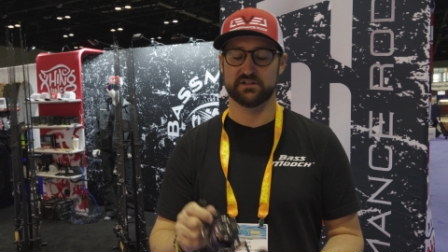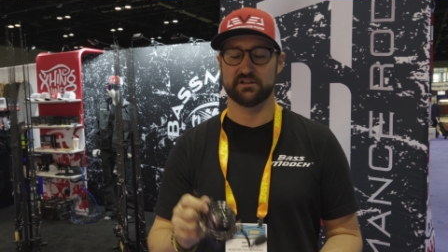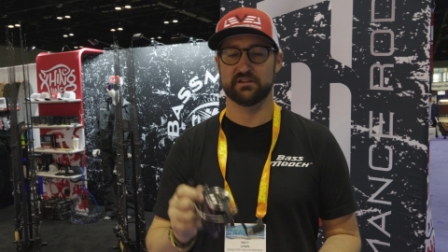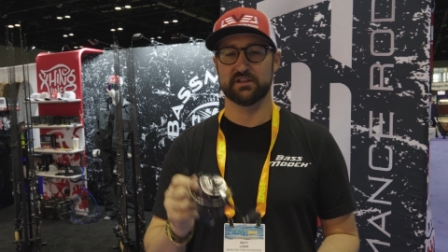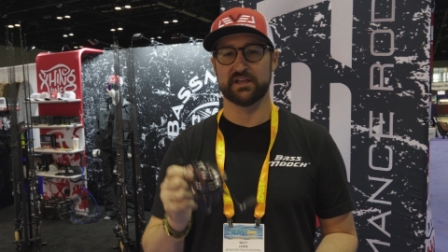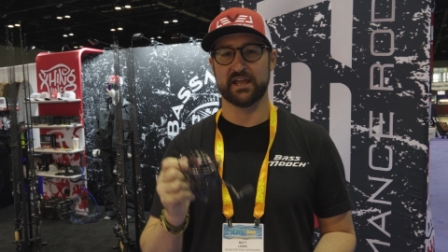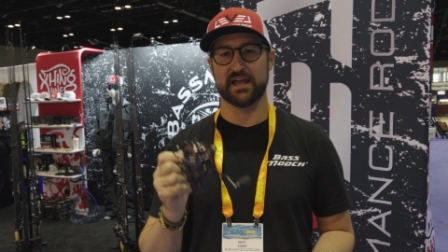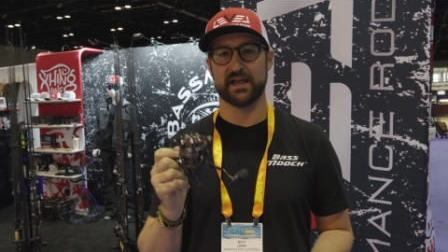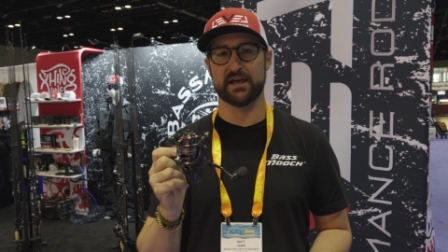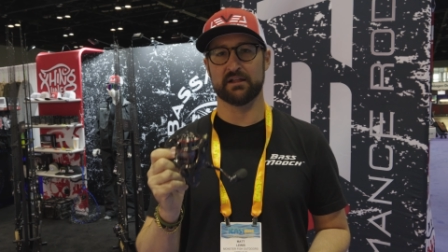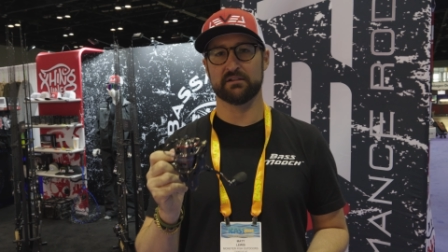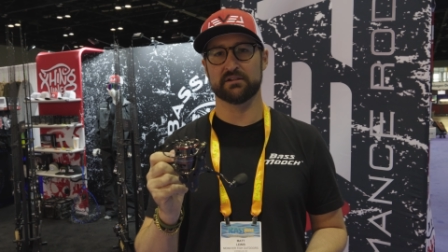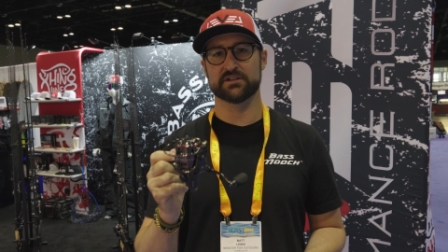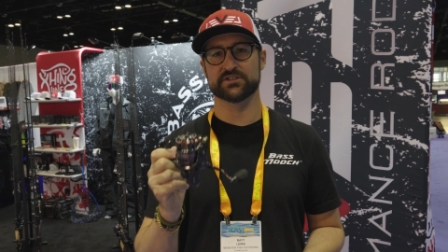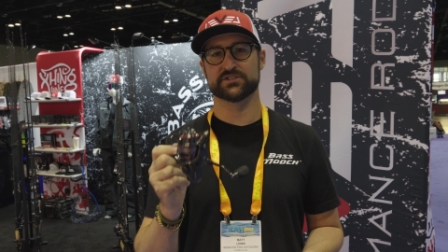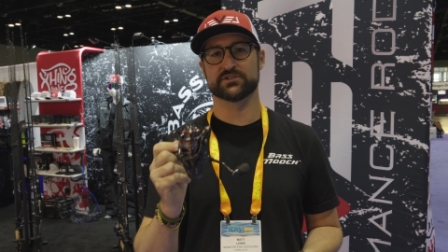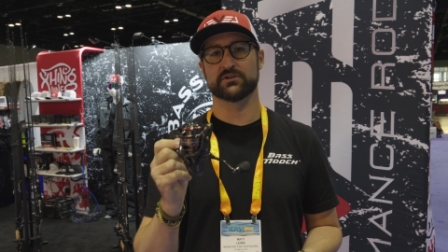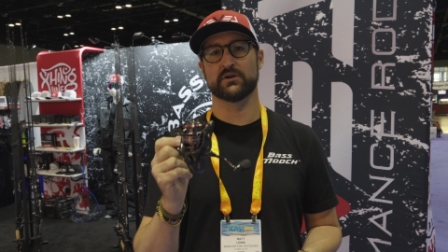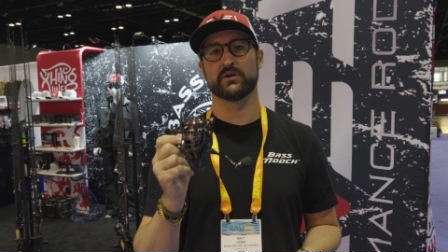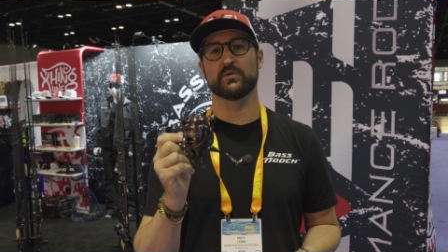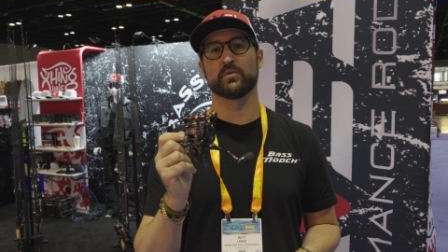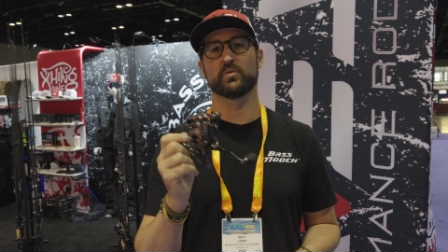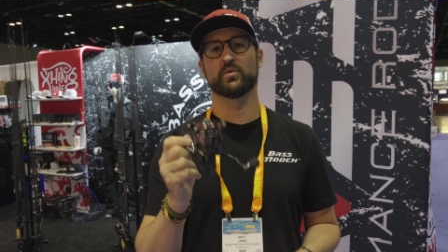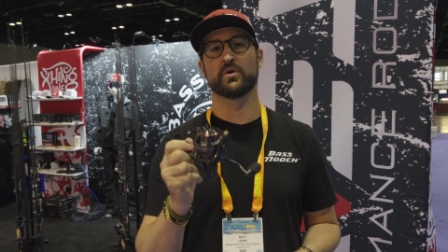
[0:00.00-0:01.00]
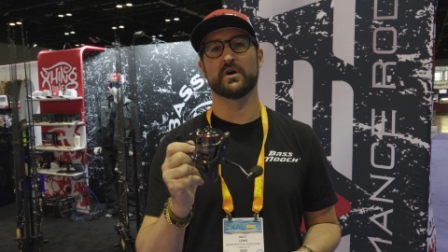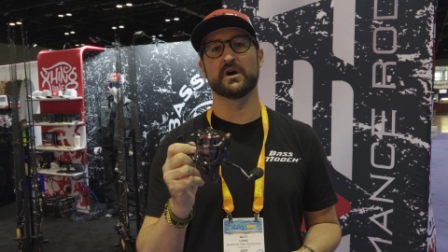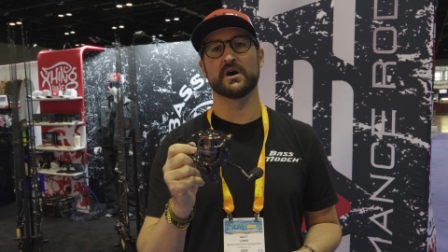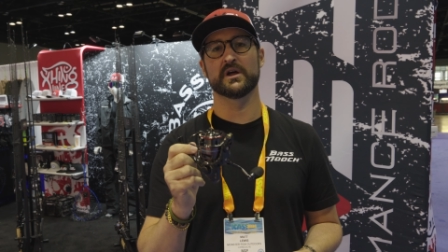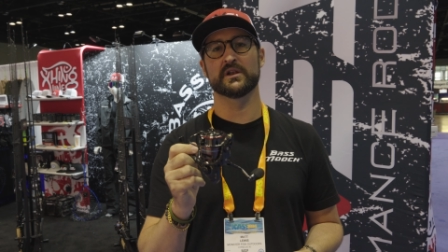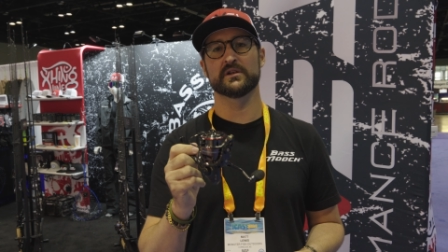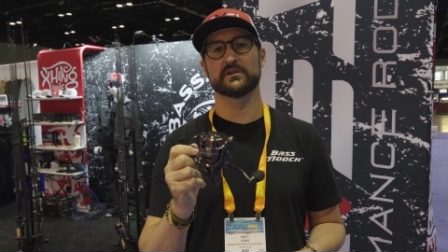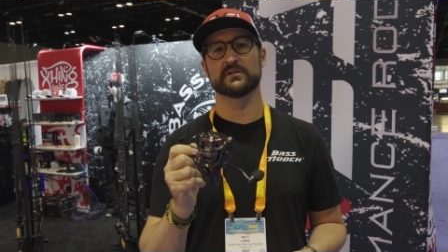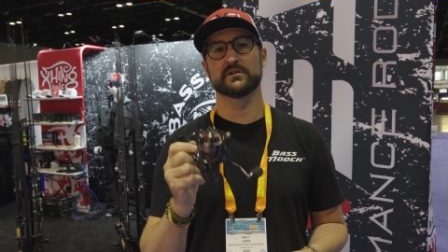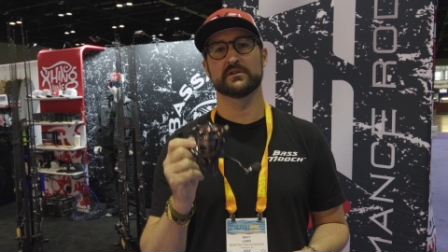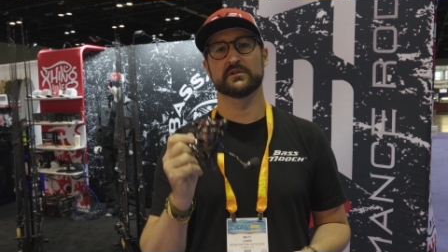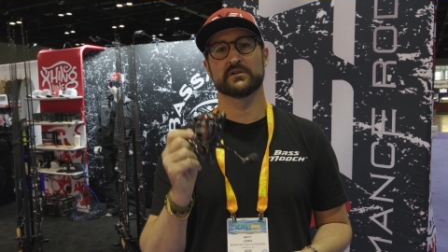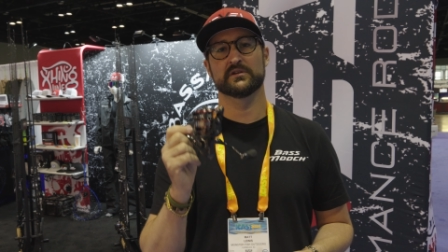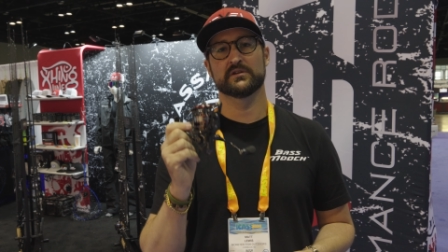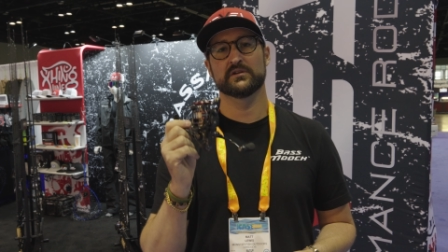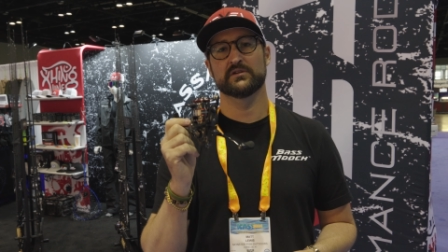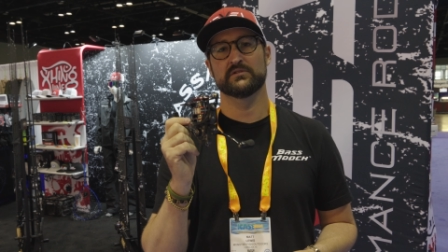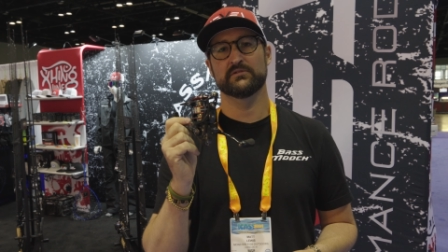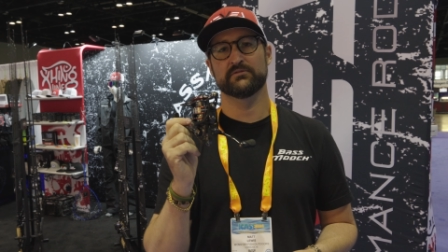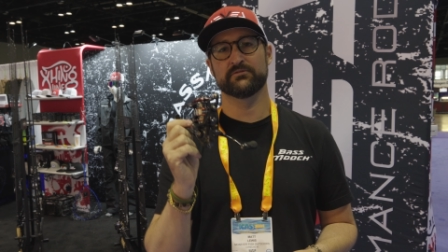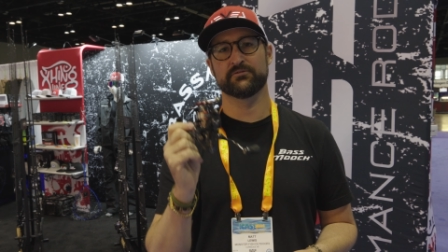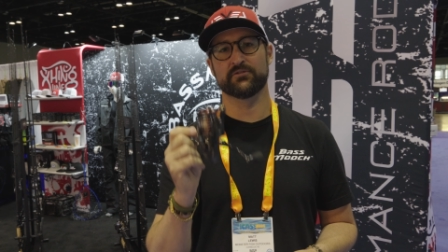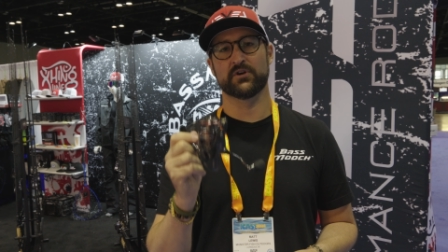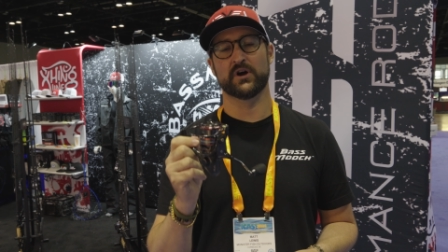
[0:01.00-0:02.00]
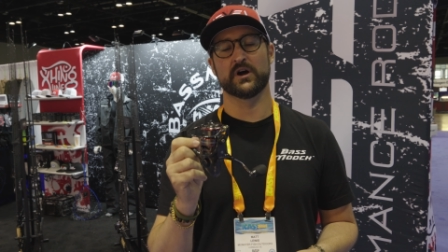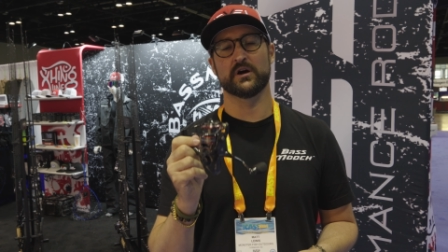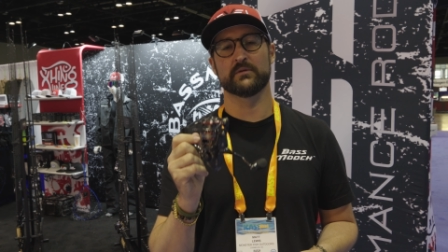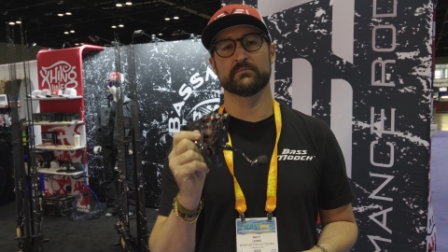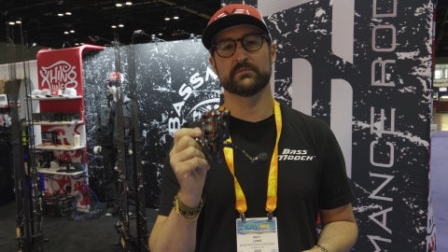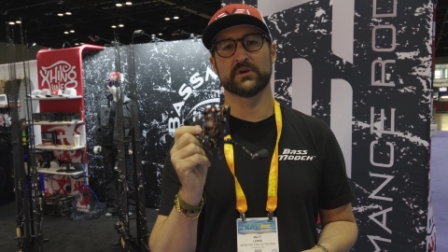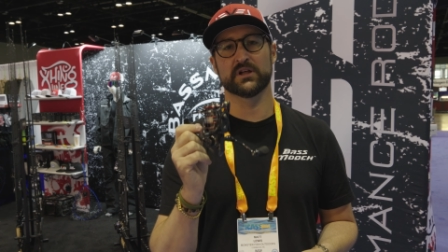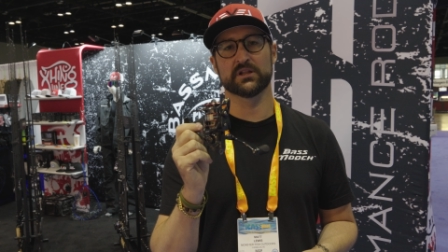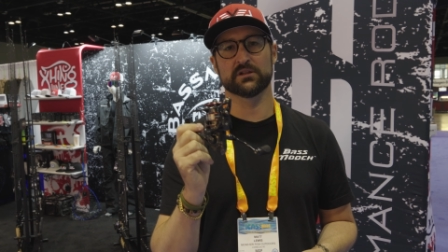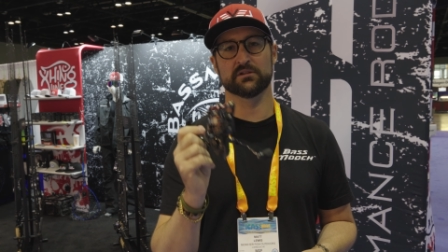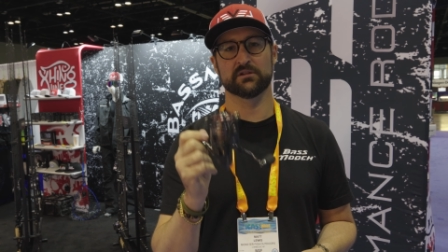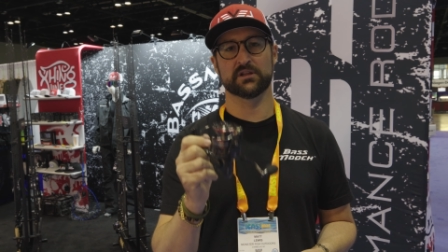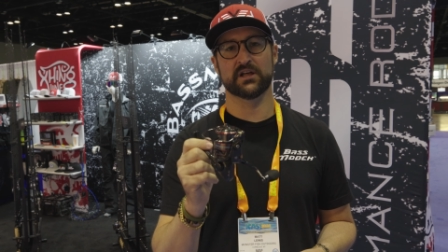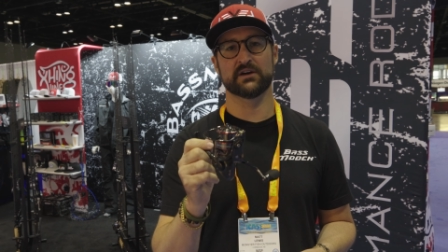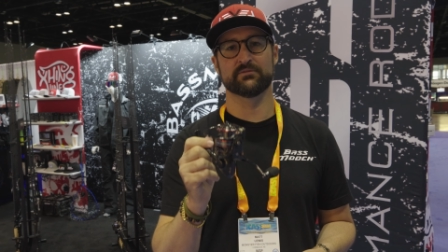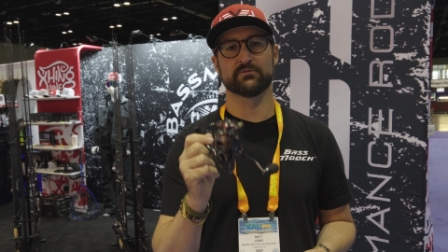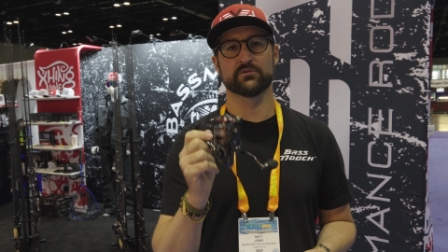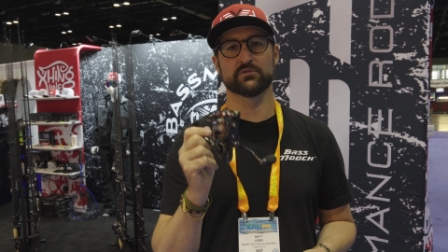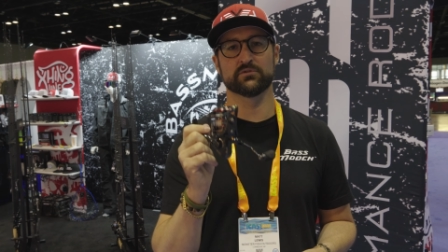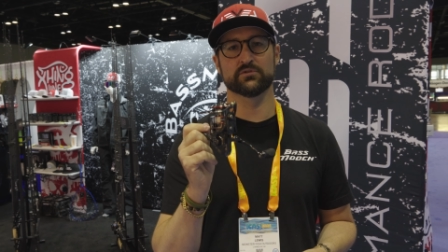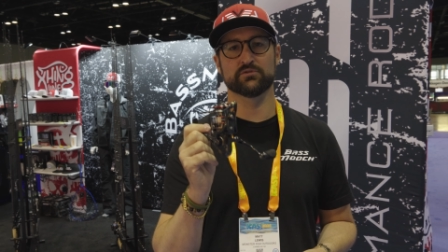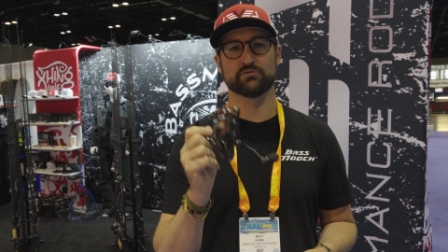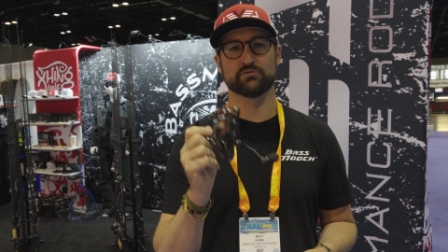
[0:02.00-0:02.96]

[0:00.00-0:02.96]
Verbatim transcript: The LSR1 from Level